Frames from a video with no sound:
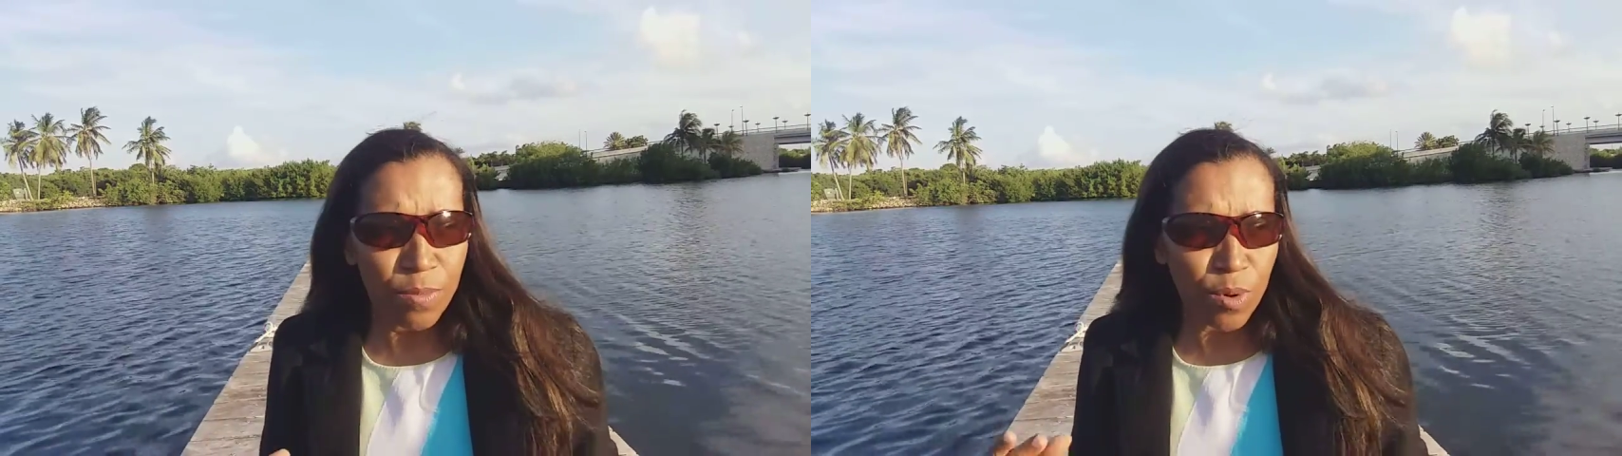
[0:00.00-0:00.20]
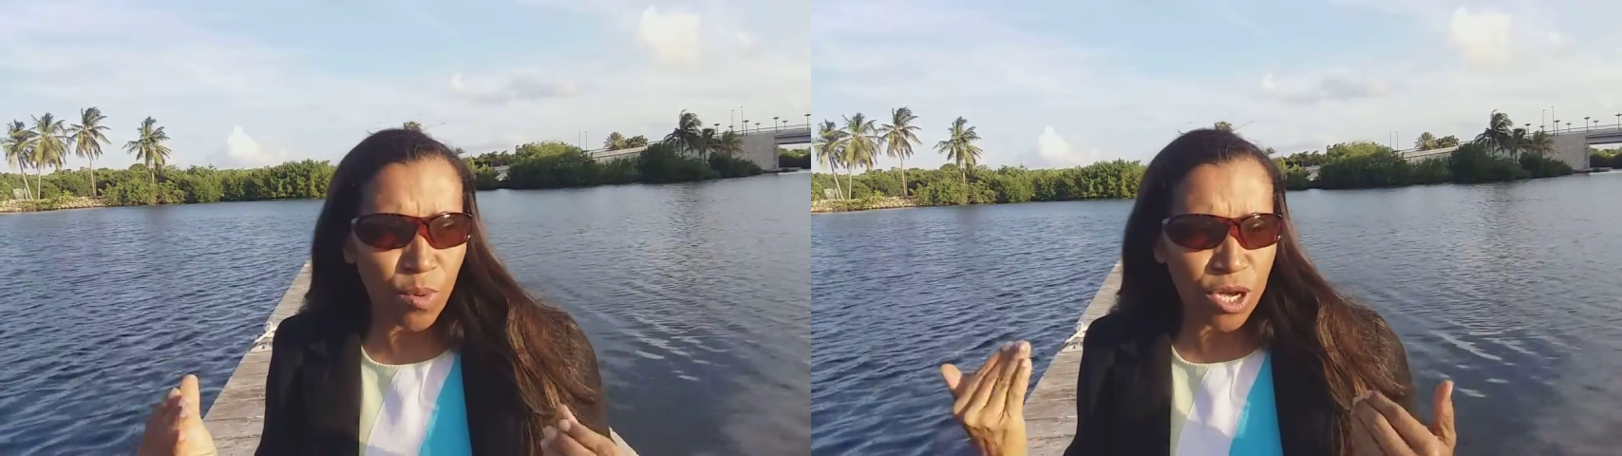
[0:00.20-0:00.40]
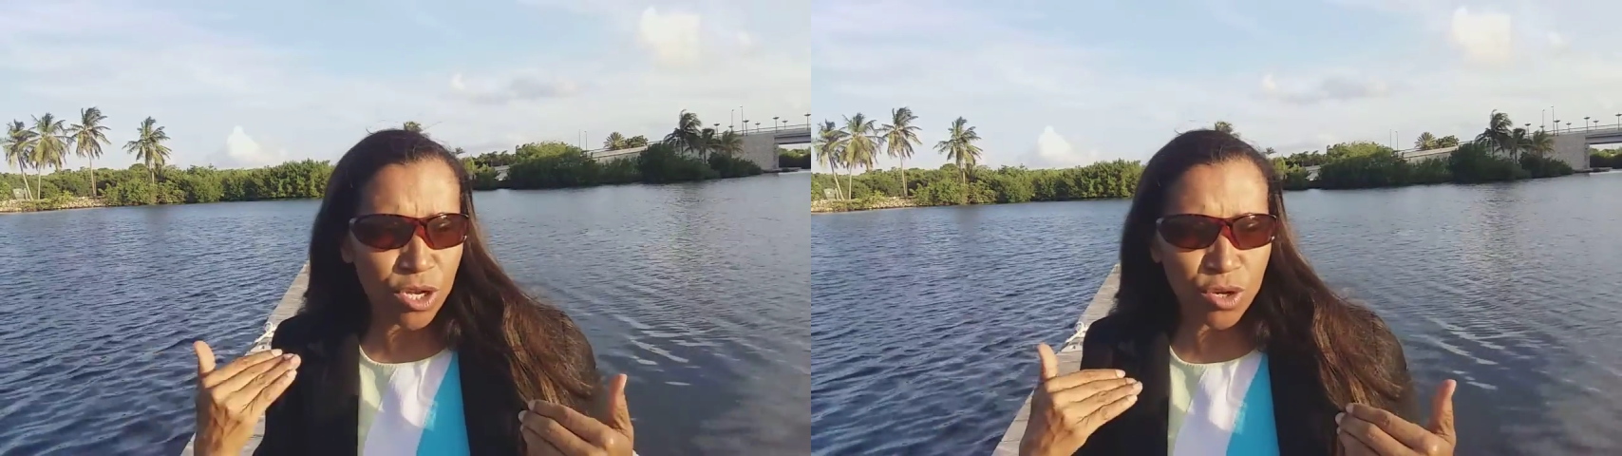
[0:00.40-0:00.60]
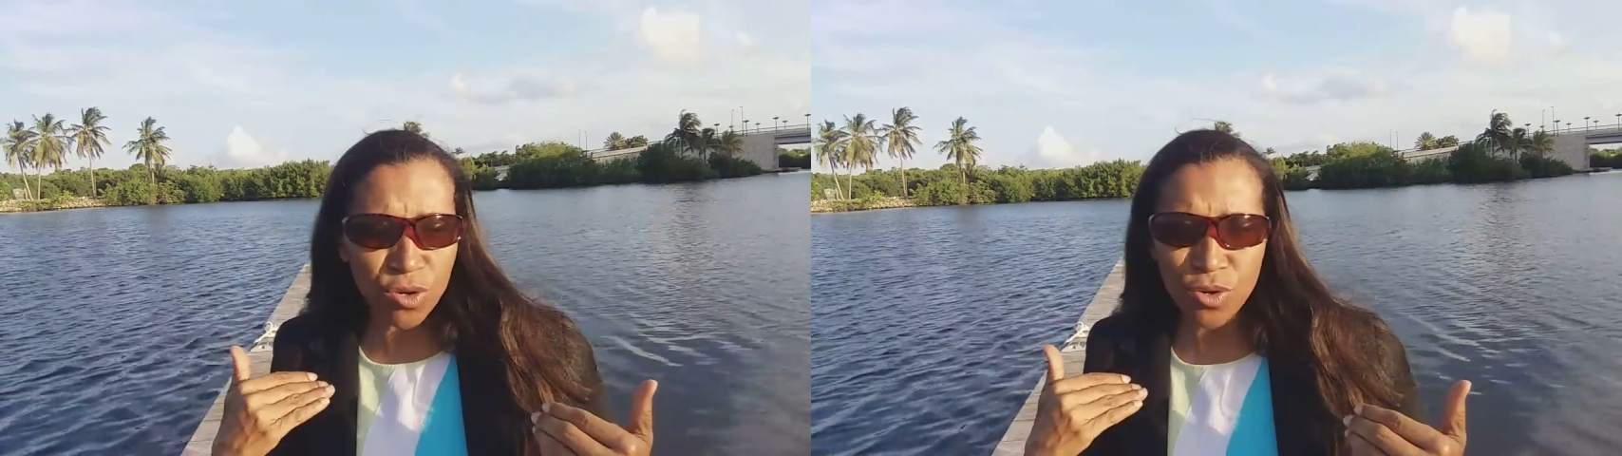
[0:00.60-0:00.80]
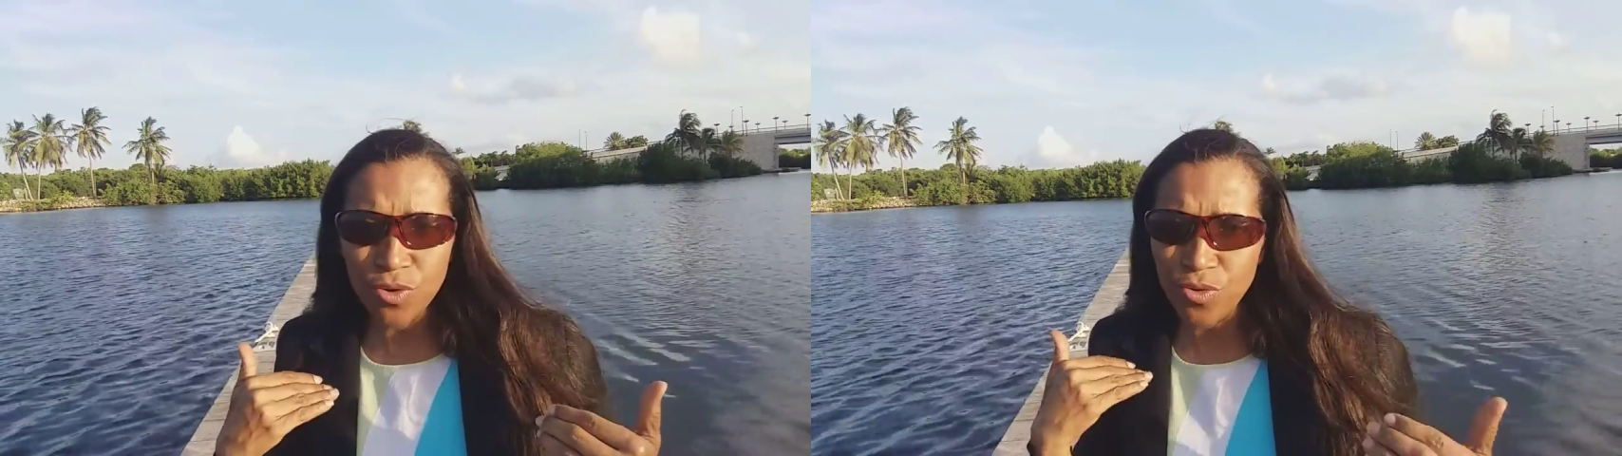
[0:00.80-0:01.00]
but why don't
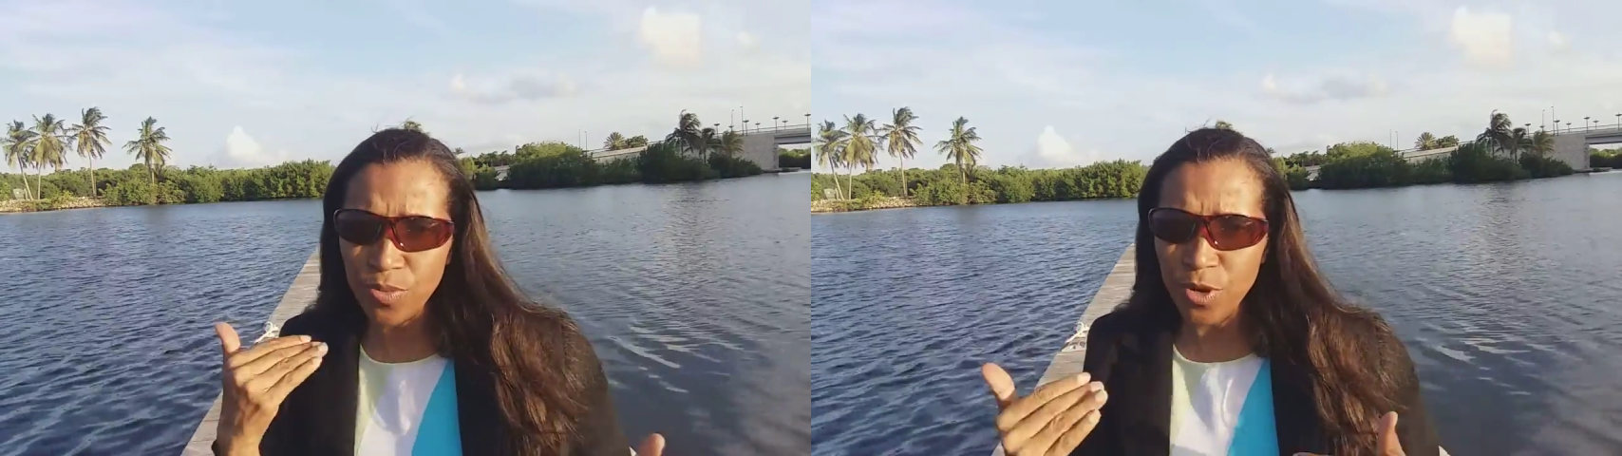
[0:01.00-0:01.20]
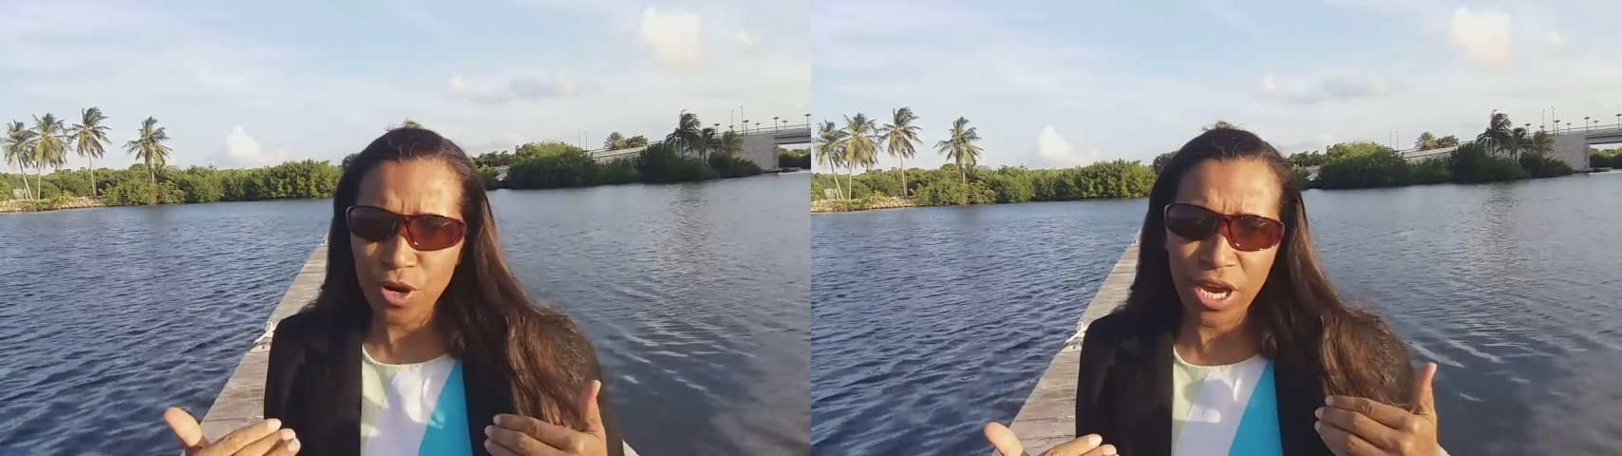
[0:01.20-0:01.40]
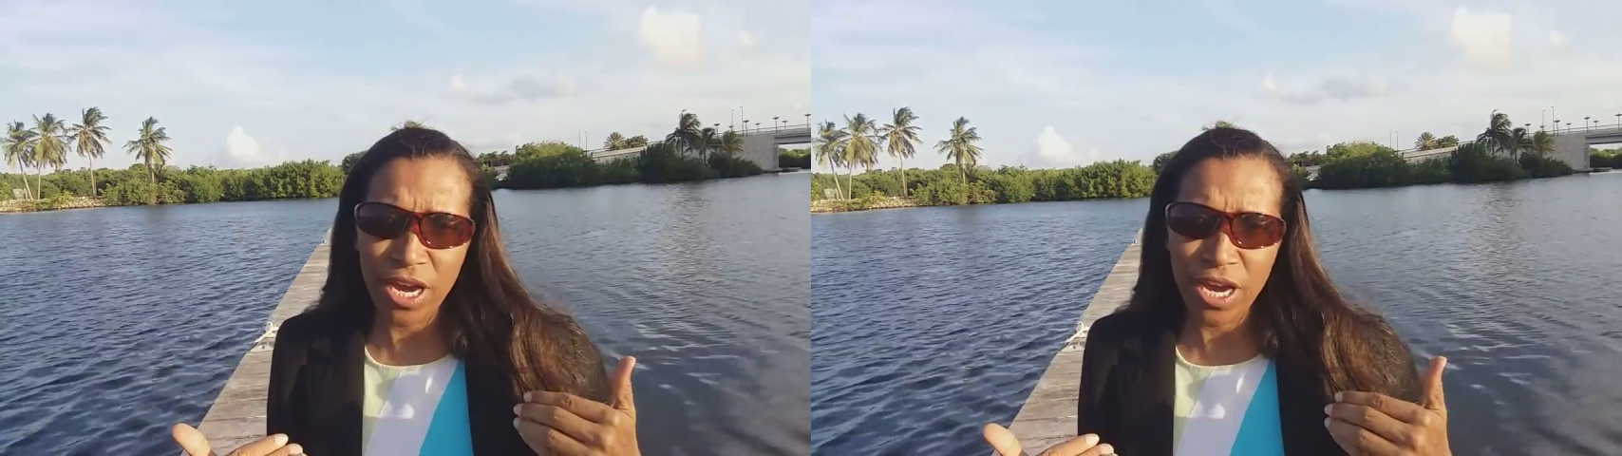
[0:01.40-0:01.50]
you groom your